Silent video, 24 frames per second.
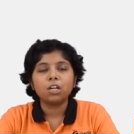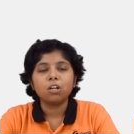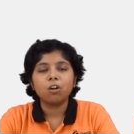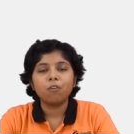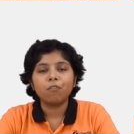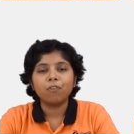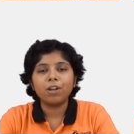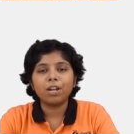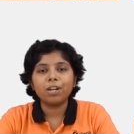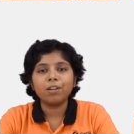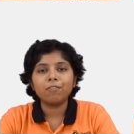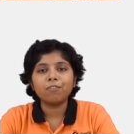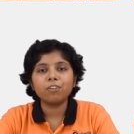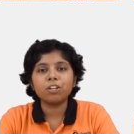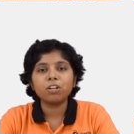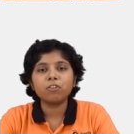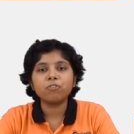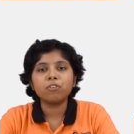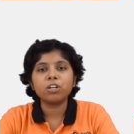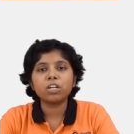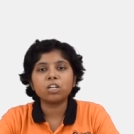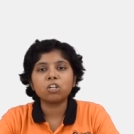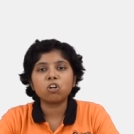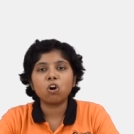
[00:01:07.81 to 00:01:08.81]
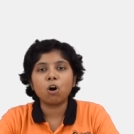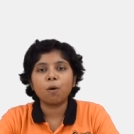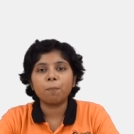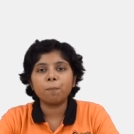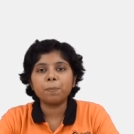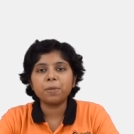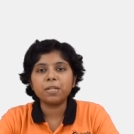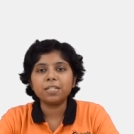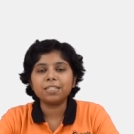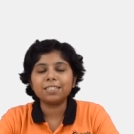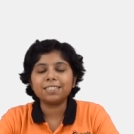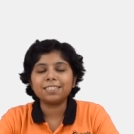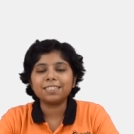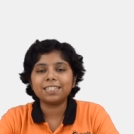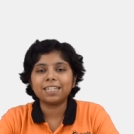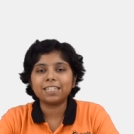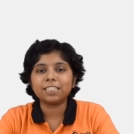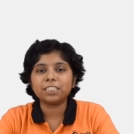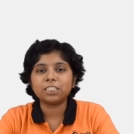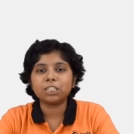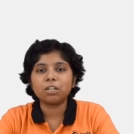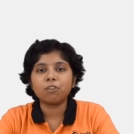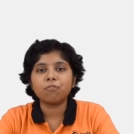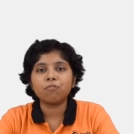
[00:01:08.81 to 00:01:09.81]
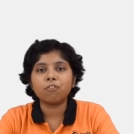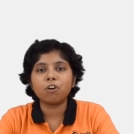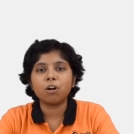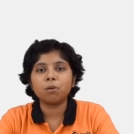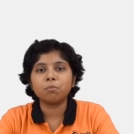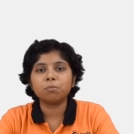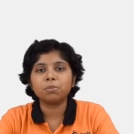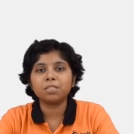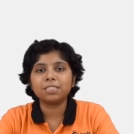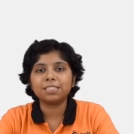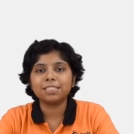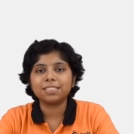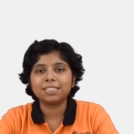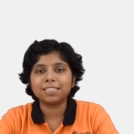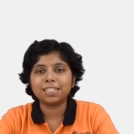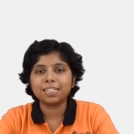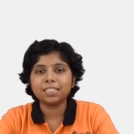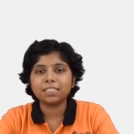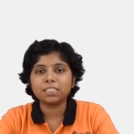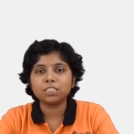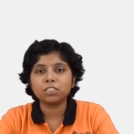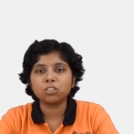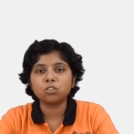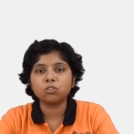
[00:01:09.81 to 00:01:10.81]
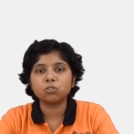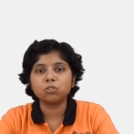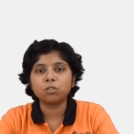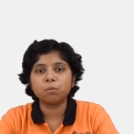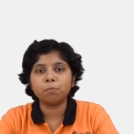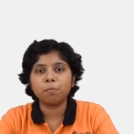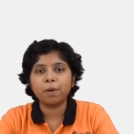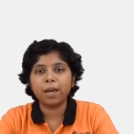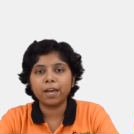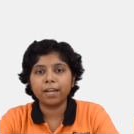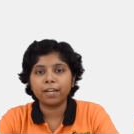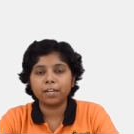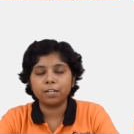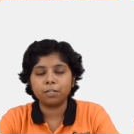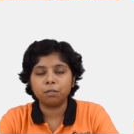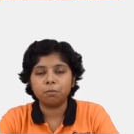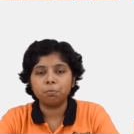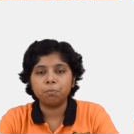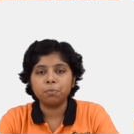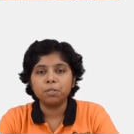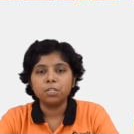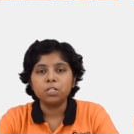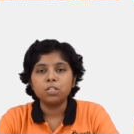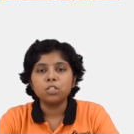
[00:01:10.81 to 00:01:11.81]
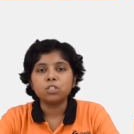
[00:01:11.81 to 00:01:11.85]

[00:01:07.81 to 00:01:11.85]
Now, whenever we're copying the data from this disk to the backup,